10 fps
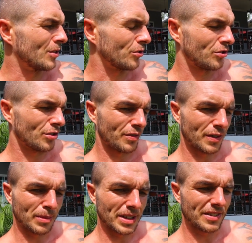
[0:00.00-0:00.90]
Not sure
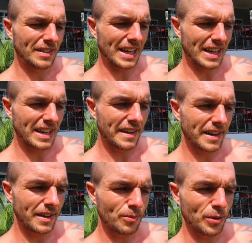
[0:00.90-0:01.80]
if I'm gonna stay
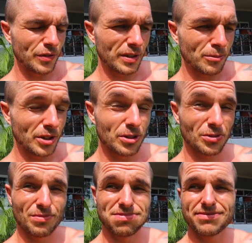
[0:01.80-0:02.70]
here or move somewhere
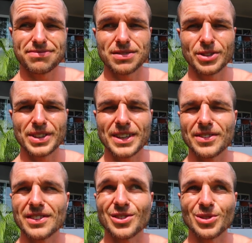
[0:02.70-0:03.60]
else. Who
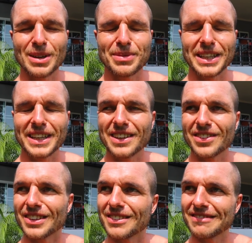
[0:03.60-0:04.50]
knows, it's all up in the air.
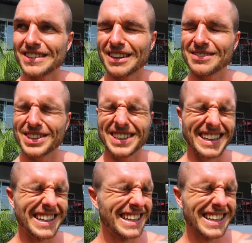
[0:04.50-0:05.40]
It's another